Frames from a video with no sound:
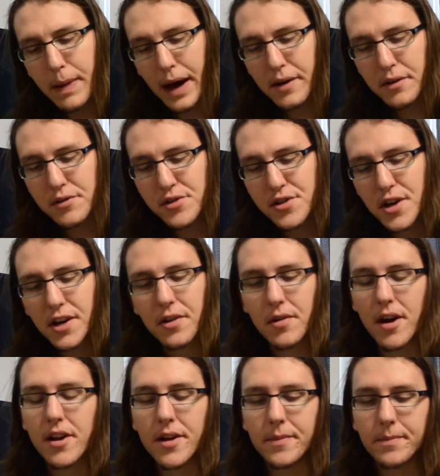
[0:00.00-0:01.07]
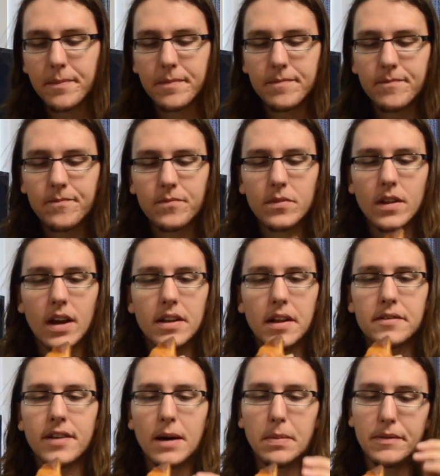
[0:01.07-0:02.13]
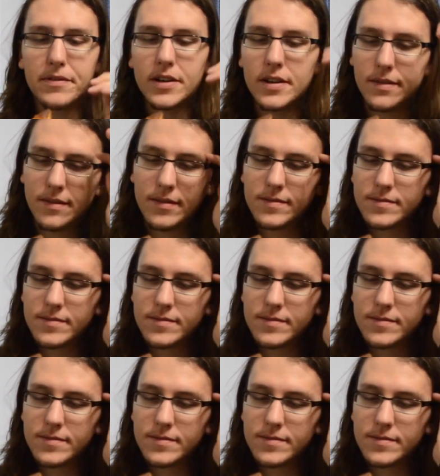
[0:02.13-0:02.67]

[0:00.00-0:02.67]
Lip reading: powdered sugar on it, on the top of it.